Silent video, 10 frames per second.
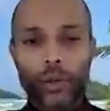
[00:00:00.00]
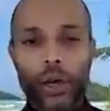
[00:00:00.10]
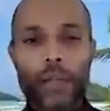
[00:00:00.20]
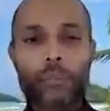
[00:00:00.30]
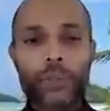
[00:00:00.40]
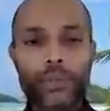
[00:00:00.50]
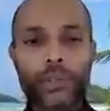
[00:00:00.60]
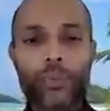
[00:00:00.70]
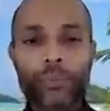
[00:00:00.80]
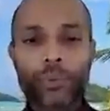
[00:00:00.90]
almost
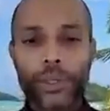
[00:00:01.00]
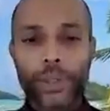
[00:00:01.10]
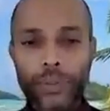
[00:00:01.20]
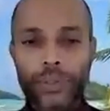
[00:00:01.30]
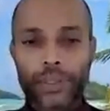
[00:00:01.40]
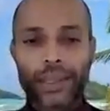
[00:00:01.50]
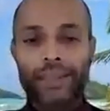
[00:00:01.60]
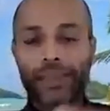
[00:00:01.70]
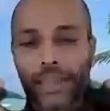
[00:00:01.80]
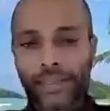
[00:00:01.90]
don't produce it,
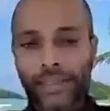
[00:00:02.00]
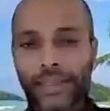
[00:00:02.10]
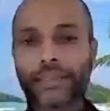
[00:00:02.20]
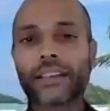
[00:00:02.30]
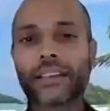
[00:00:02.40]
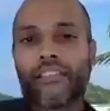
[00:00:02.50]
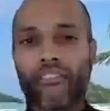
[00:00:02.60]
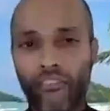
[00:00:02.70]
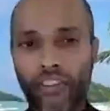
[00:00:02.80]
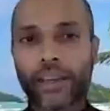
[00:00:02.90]
and these
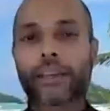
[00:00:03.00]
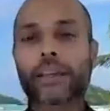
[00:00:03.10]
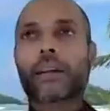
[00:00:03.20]
affect